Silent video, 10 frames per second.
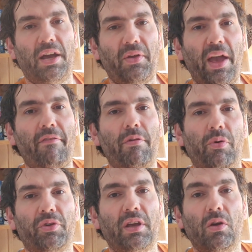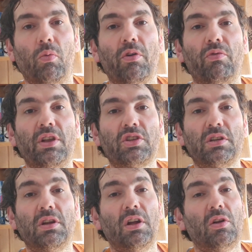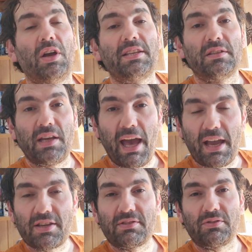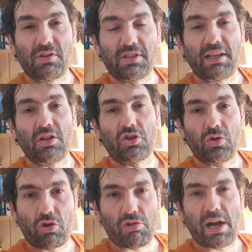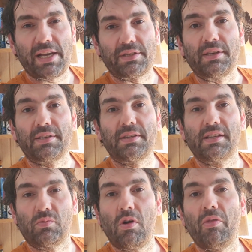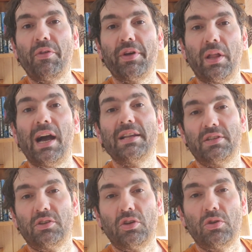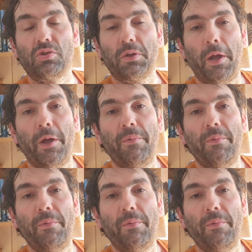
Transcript: and everybody, we're reaching, it's an existential crisis is one that they like to use.